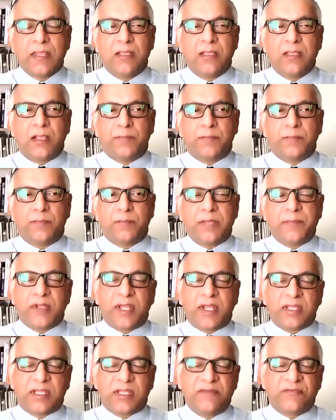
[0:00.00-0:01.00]
people like
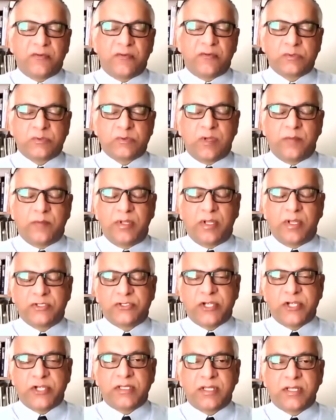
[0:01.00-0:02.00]
Yves-François Blanchet
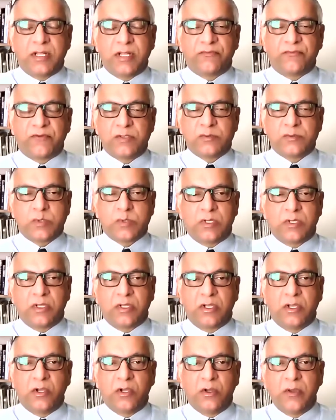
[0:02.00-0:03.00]
and François
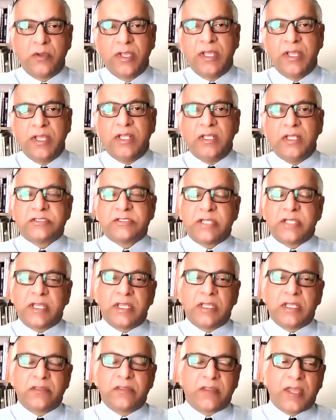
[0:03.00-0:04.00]
Legault saying
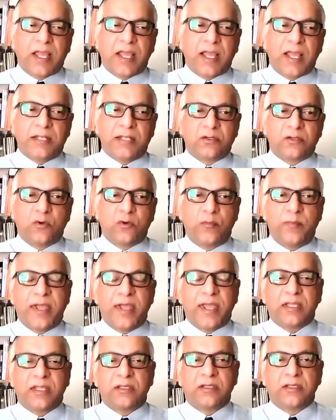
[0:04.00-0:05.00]
that
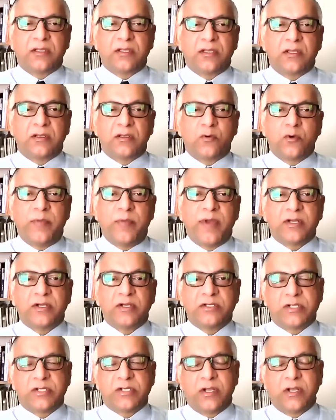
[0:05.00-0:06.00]
Quebecers are
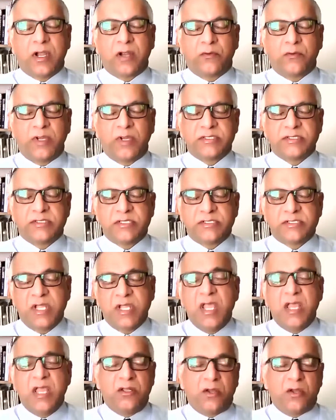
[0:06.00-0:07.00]
not racist,
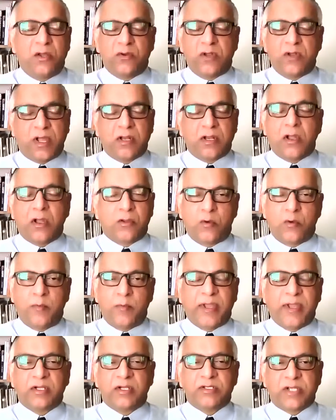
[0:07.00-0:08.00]
no, not all
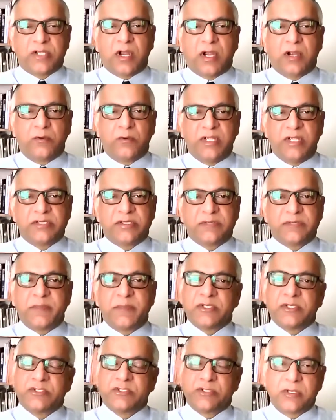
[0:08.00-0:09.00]
Quebecers are racist, but
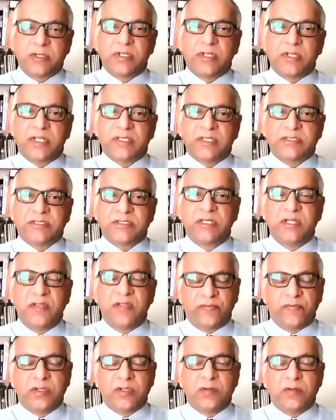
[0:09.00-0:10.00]
certainly a
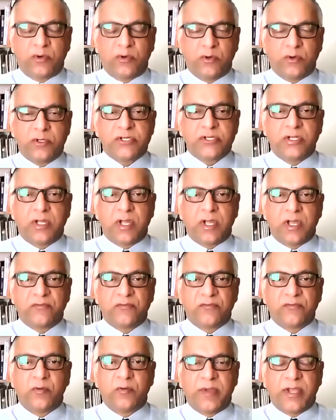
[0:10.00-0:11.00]
significant portion of
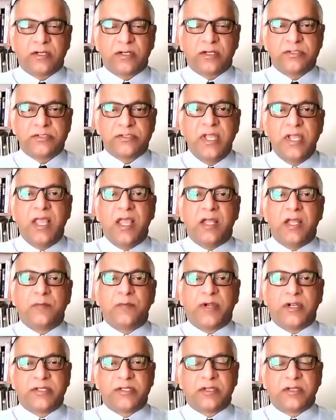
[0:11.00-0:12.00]
Quebecers, and
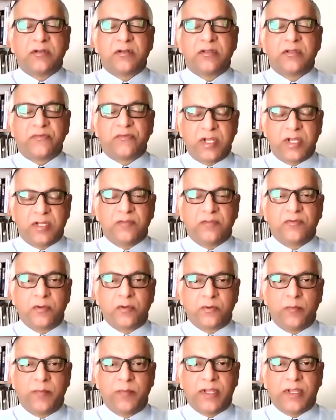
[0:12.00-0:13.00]
particularly Francophone
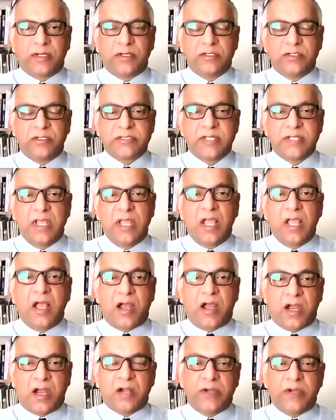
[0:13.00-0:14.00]
Quebecers, are
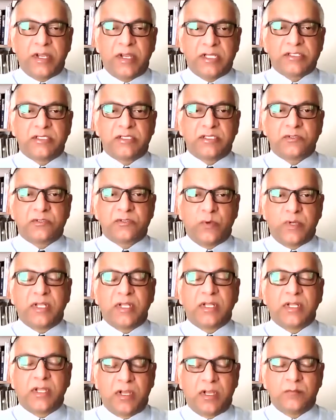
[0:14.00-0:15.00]
racist when it
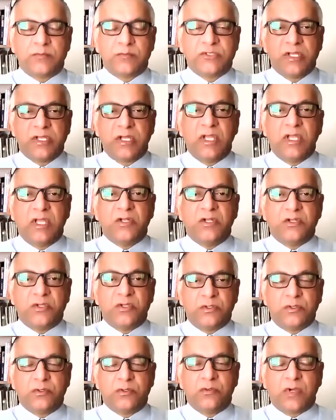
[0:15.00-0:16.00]
comes to